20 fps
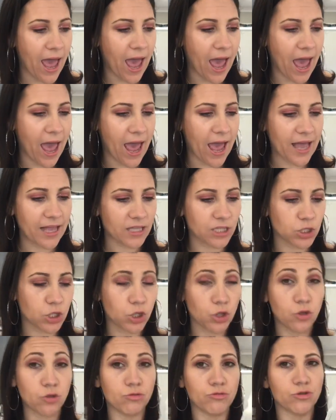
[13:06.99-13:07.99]
and
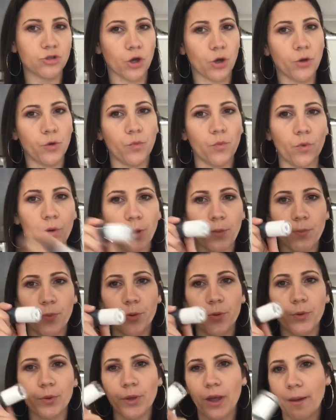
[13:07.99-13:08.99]
you don't want to
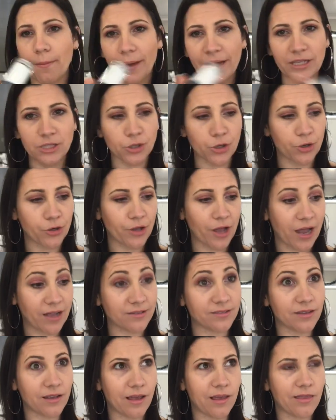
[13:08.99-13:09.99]
put a base coat
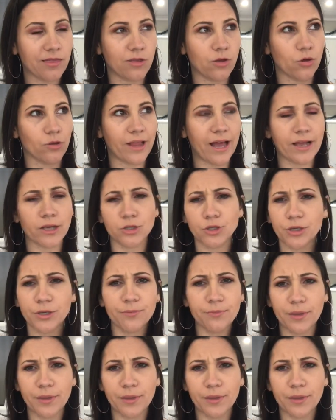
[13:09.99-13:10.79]
underneath your lacquer strip,